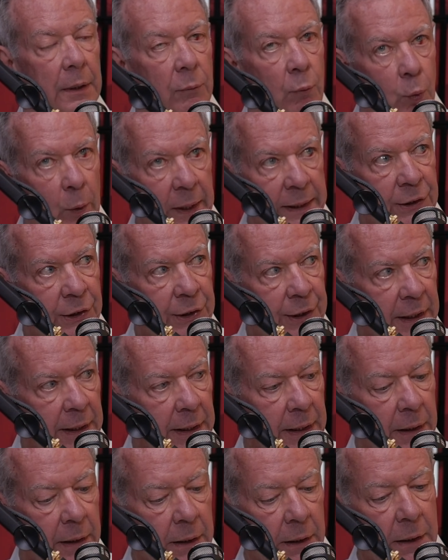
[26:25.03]

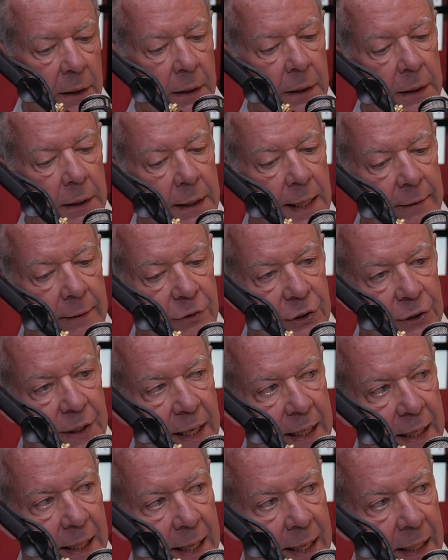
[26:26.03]
Wednesday to have a
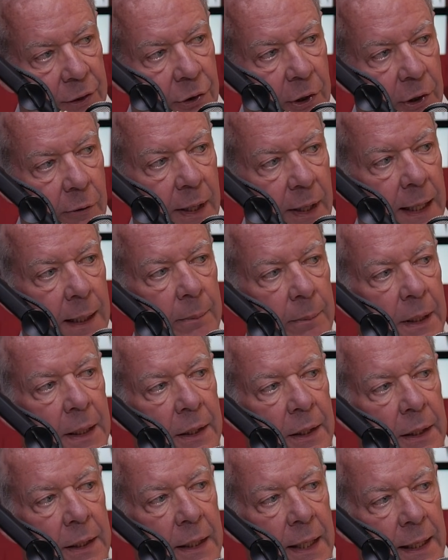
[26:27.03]
second angiogram
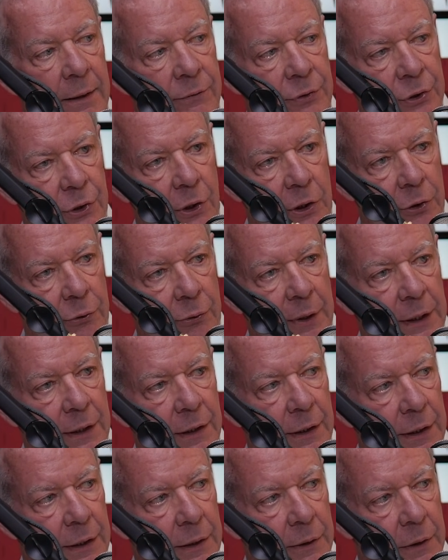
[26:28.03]
and then to have surgery
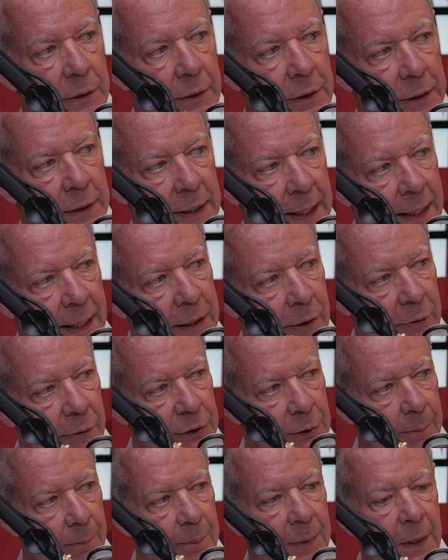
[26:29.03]
to heal the
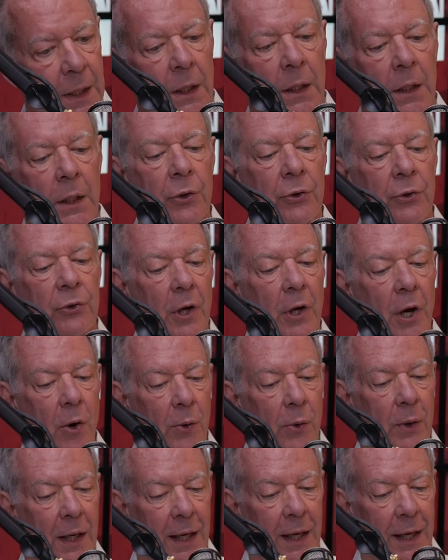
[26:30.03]
aneurysm.
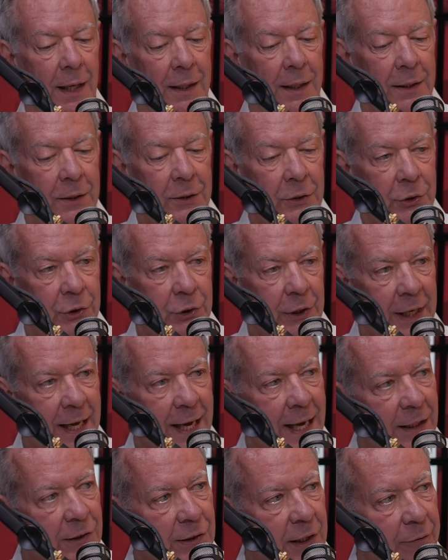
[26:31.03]
So uh, she
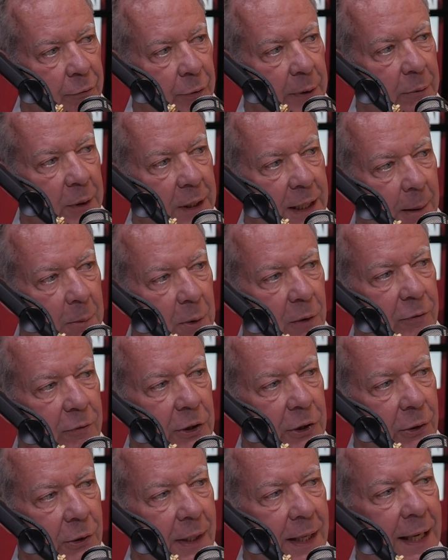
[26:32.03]
asked if we would come over
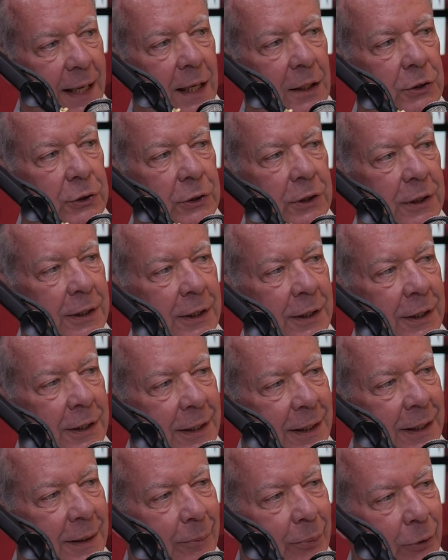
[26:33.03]
to her house
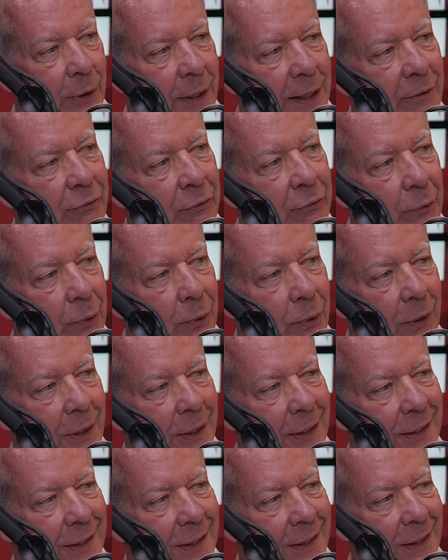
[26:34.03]
and pray
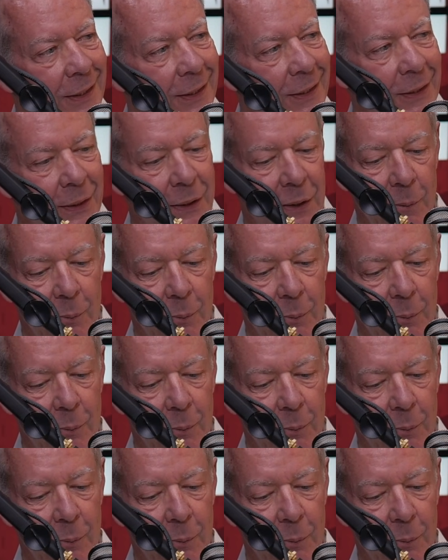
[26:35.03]
for uh,